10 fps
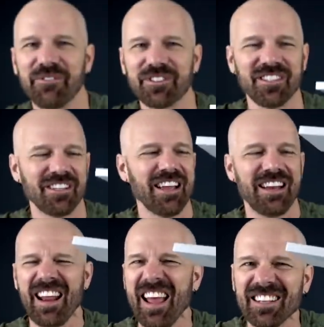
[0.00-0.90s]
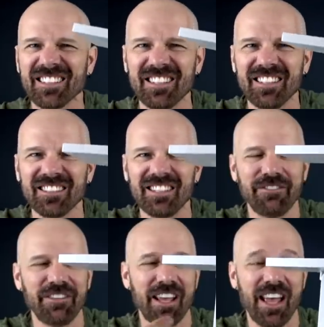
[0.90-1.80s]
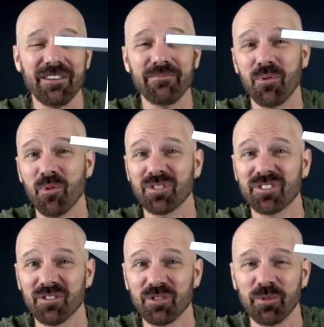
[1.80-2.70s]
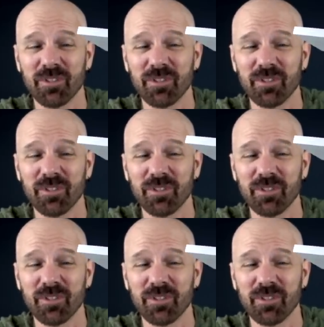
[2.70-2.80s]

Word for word: It's a as seen on TV, eight port surge